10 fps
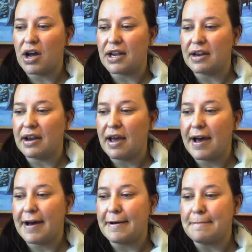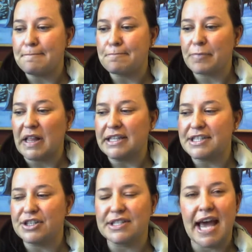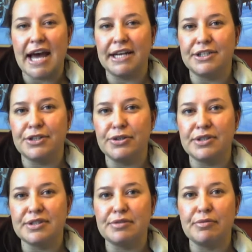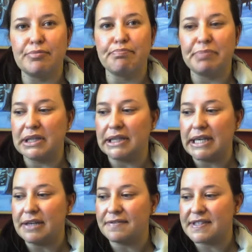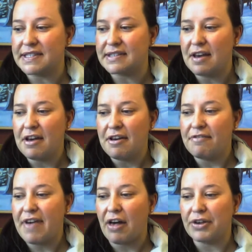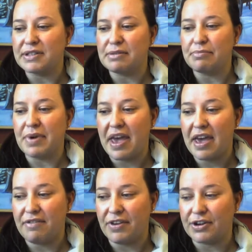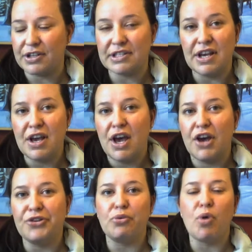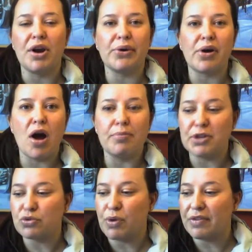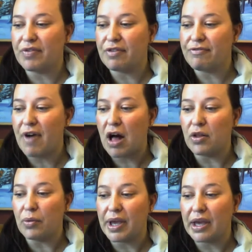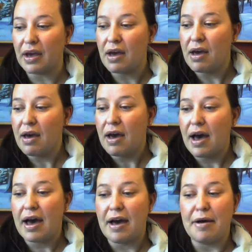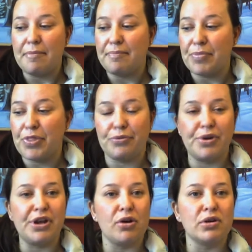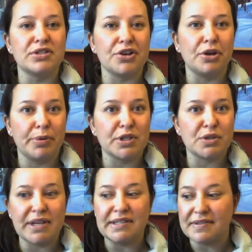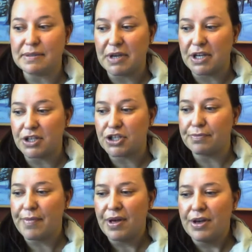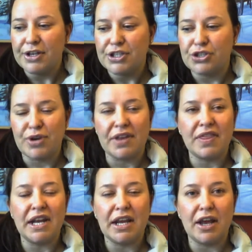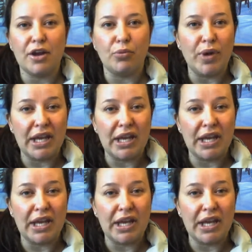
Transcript: on listeners' attitudes, beliefs, values, and behaviors, and you'll want to accomplish one of the following three goals on your persuasive speech: strengthening